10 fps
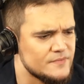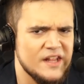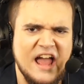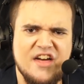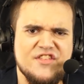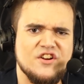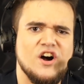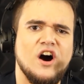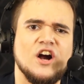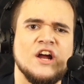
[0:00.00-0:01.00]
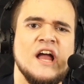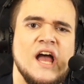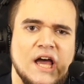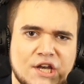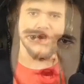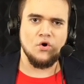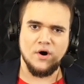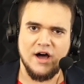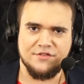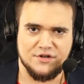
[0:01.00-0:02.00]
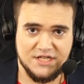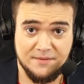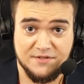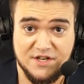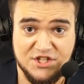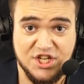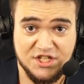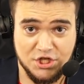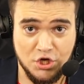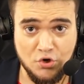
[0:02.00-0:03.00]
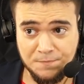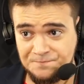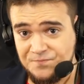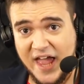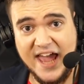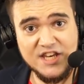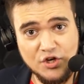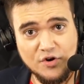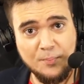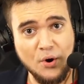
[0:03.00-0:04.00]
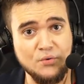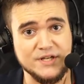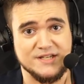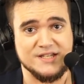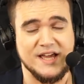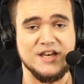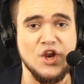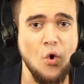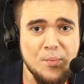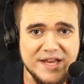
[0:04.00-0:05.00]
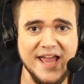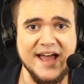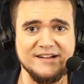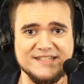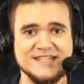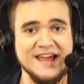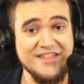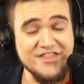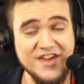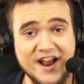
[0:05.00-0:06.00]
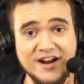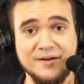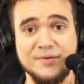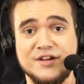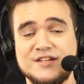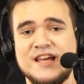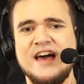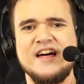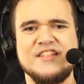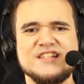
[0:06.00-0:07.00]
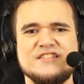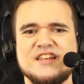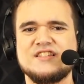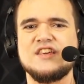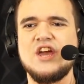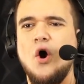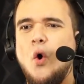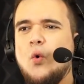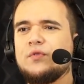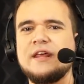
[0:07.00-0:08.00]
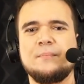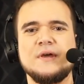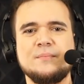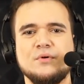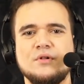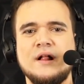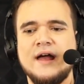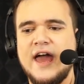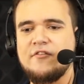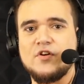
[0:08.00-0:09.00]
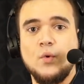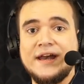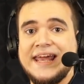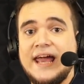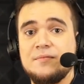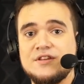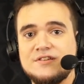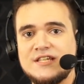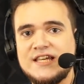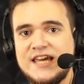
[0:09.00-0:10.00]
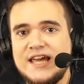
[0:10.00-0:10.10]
and there are no other teams, there's just you and your opponent and nobody else there because that's, that's the only people everyone came to see.